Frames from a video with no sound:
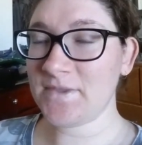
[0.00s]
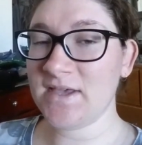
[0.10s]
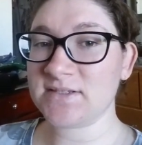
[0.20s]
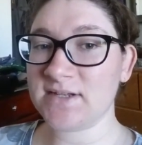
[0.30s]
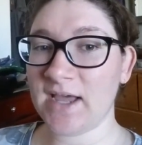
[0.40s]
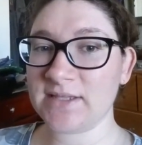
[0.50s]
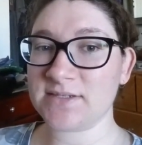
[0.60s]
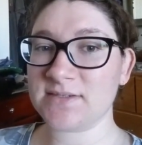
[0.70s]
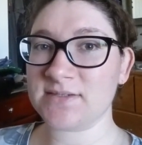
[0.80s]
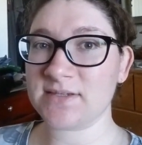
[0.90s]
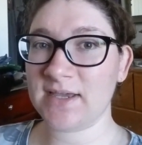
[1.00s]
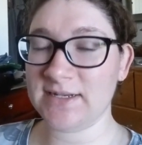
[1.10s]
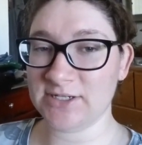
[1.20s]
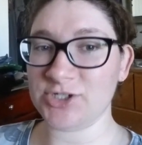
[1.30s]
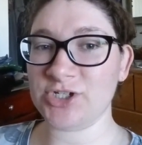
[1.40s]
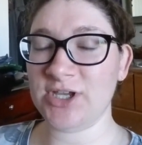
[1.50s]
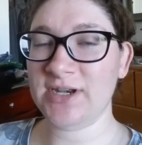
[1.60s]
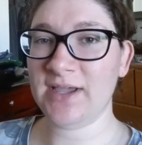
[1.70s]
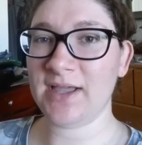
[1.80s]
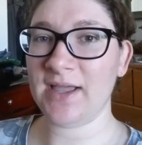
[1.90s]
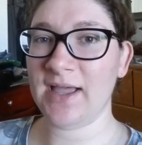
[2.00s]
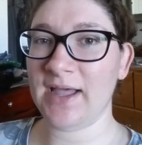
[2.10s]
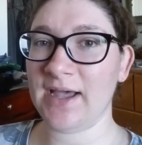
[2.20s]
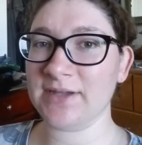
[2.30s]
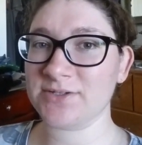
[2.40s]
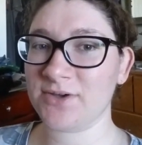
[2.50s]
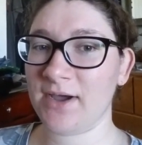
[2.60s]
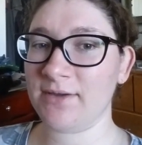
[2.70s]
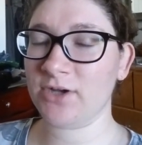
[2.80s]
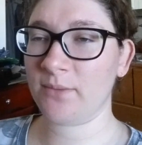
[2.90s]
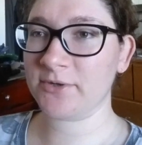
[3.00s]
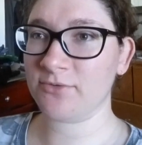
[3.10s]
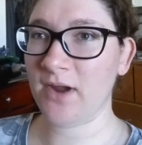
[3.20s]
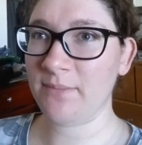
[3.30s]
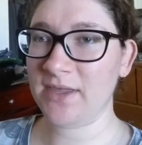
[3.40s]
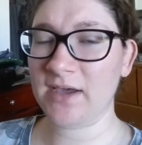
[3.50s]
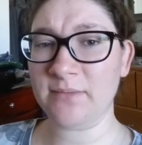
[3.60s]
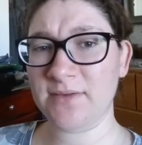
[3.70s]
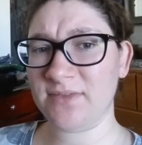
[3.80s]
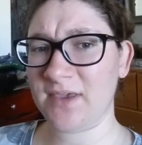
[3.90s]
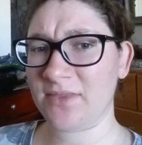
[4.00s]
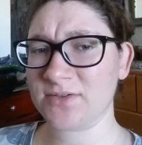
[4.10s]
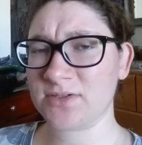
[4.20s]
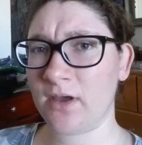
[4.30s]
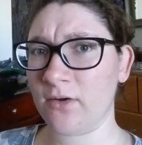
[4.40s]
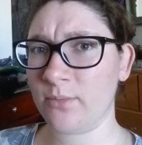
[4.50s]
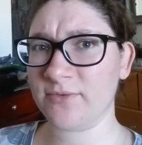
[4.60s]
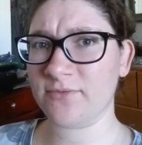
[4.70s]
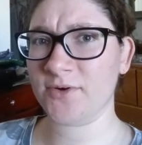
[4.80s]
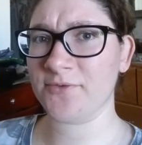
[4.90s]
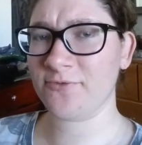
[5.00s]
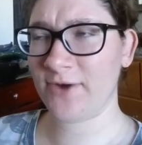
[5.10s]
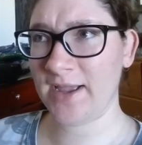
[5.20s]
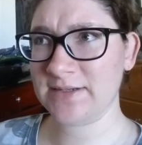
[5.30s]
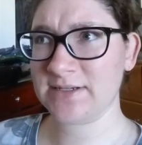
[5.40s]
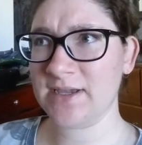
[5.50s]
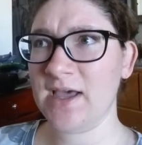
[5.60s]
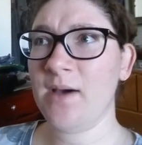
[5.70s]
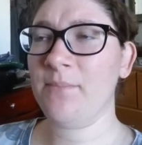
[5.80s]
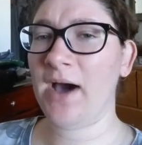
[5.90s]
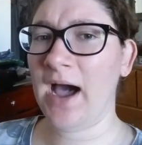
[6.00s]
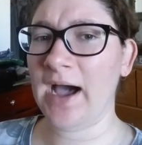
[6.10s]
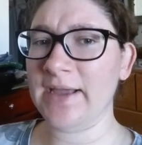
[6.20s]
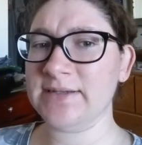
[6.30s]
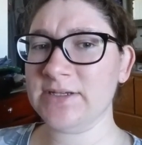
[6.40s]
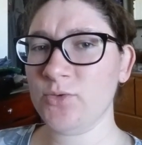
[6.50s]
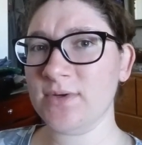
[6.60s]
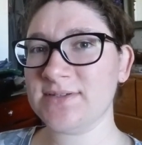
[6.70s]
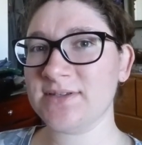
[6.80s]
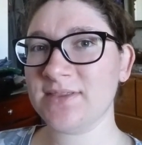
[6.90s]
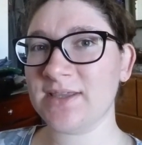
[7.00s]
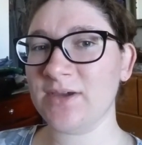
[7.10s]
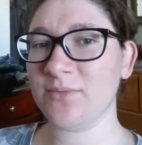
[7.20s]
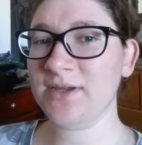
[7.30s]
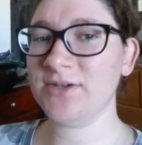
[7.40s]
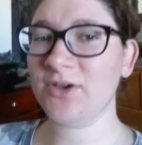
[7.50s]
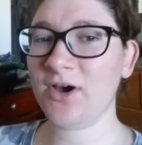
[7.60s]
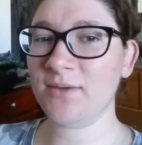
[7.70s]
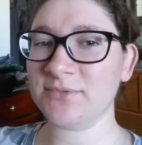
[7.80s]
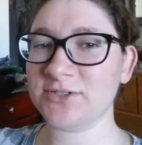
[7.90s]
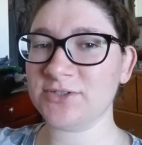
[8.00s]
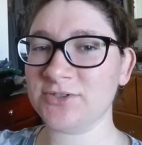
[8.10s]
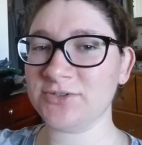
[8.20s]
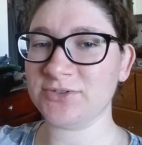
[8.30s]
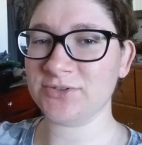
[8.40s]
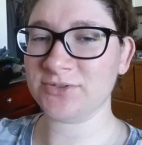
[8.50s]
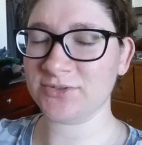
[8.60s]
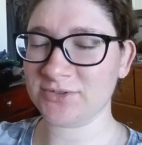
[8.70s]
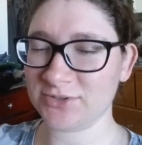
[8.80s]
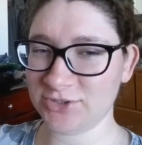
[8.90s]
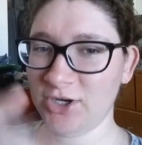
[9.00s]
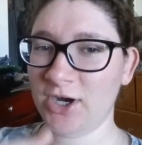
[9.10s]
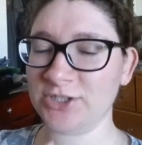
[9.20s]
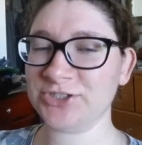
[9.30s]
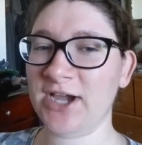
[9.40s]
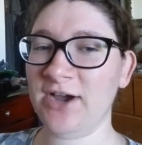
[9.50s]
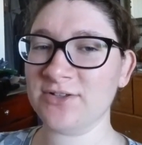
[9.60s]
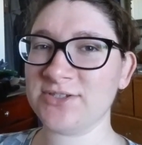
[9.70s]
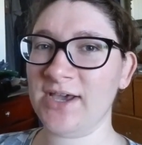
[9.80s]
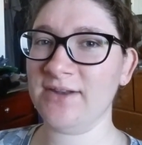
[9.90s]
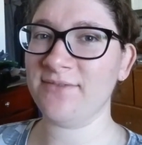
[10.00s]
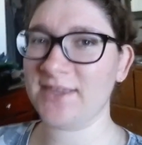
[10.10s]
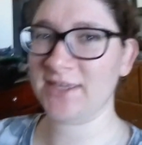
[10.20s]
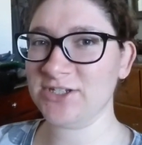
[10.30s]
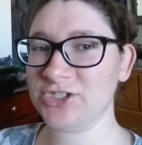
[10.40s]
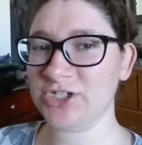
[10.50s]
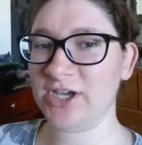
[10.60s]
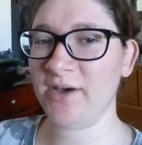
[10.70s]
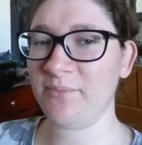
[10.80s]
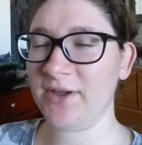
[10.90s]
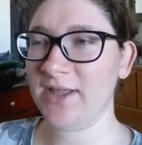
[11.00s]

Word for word: It's a nice addition, and so I adopted Remy. I'm leaving the other slot open for a friend, but I did recently readopt Josh outside of the kinship.